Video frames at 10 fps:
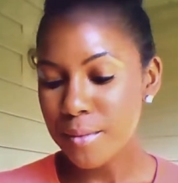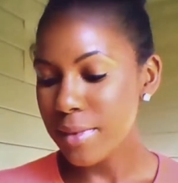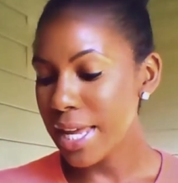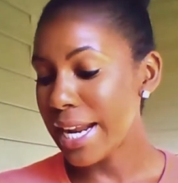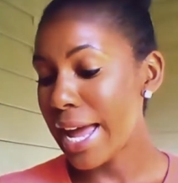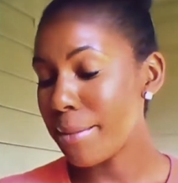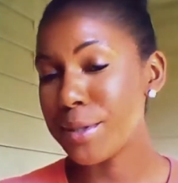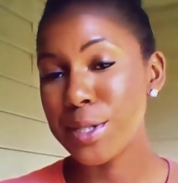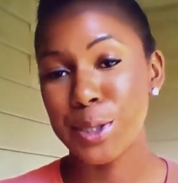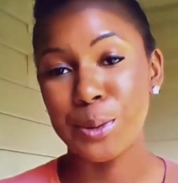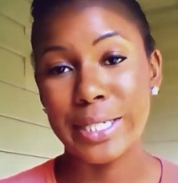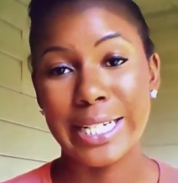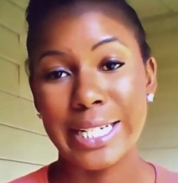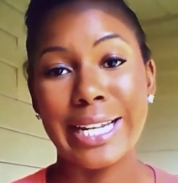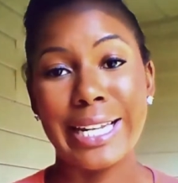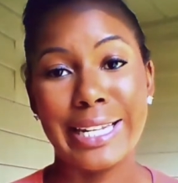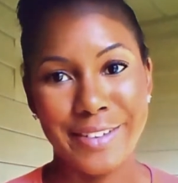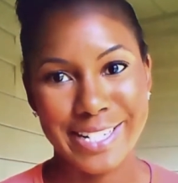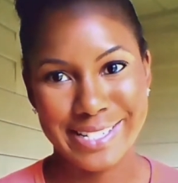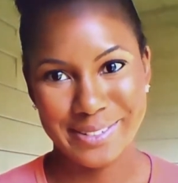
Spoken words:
and I absolutely love it.